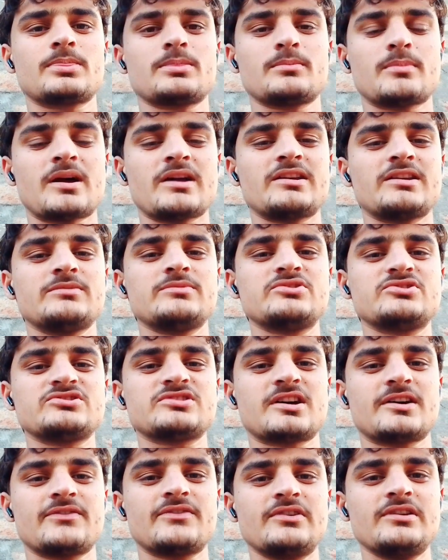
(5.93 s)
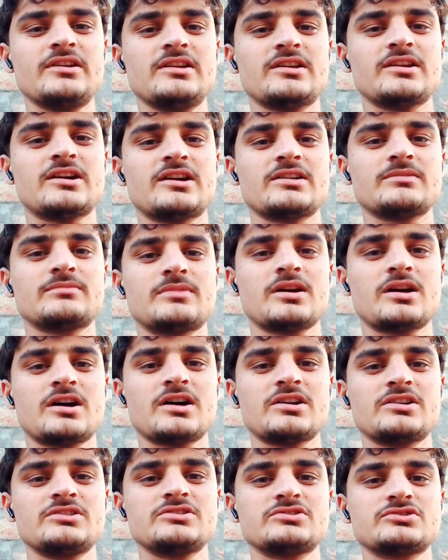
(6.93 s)
My name is Safi, and I am a
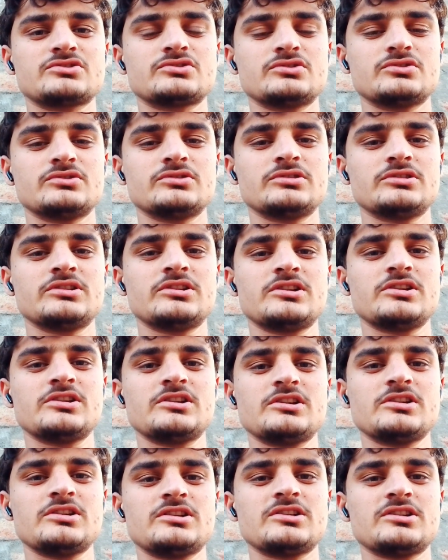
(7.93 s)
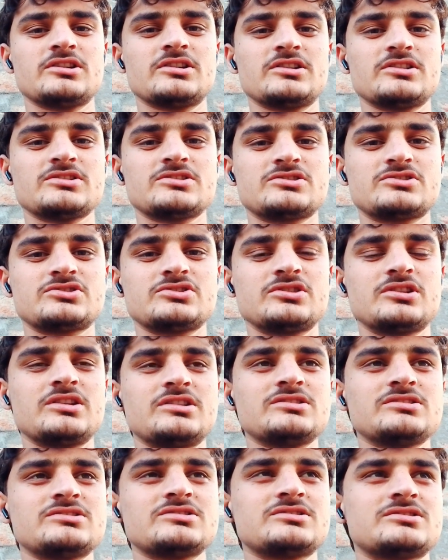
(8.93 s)
high school
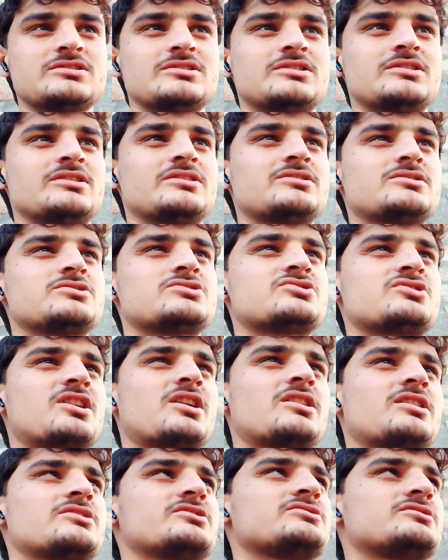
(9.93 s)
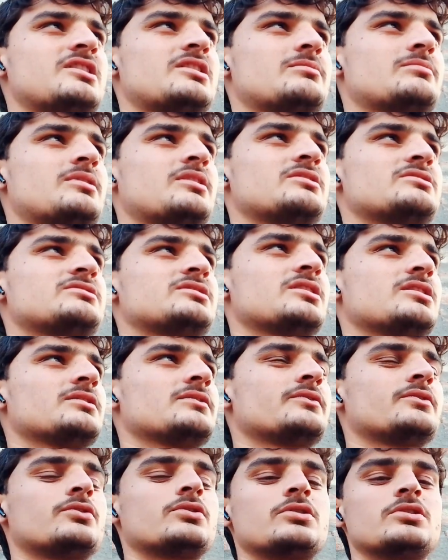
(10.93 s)
student and trying to set
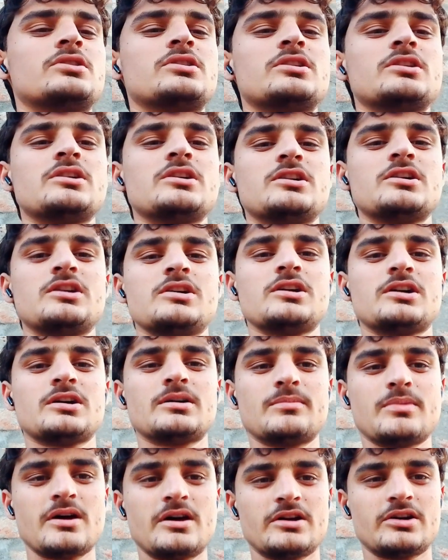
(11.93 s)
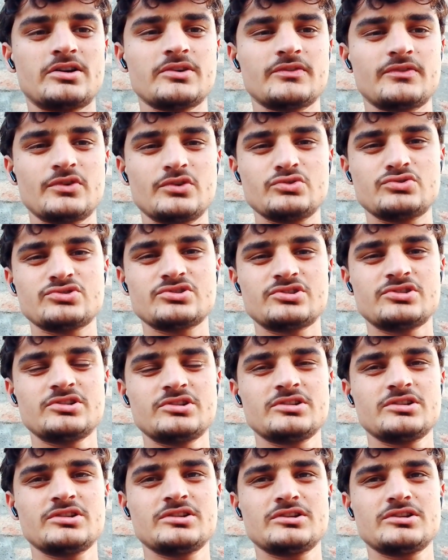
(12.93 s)
myself for a better future.